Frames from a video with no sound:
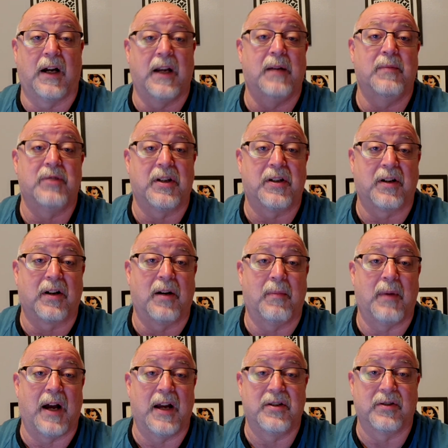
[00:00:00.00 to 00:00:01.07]
items that they're going to
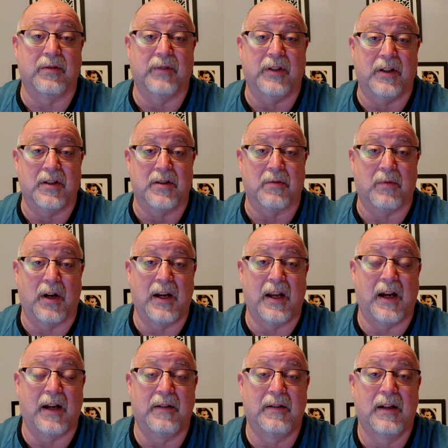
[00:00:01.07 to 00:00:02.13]
buy, souvenirs and
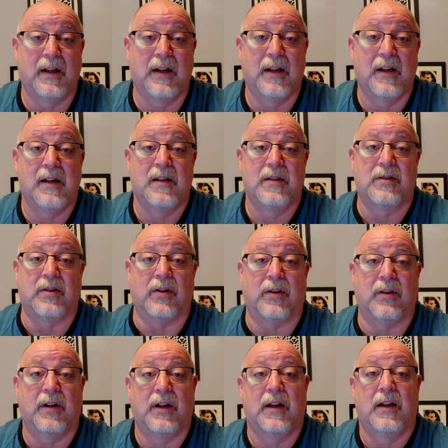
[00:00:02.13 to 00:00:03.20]
whatnot.
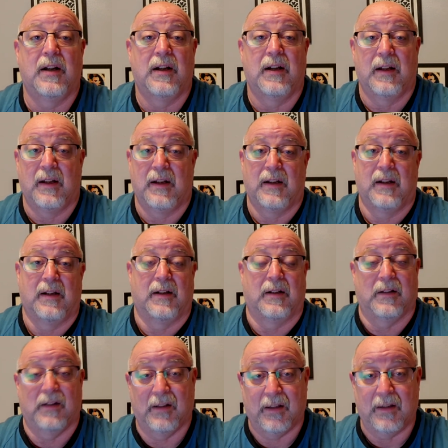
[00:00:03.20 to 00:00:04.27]
So
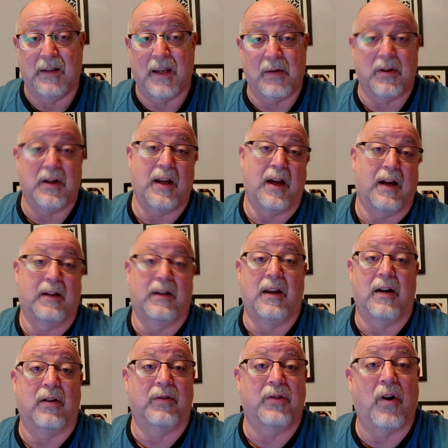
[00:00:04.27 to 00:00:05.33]
they would,
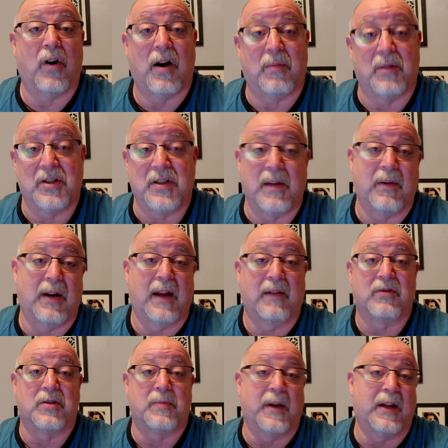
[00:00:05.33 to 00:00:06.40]
know how much they would
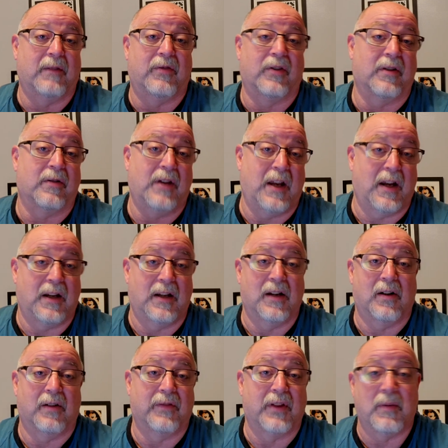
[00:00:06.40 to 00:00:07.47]
have to spend for the day.
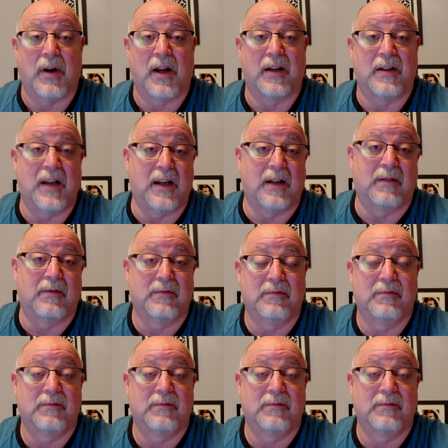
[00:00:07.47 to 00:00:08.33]
If they want to take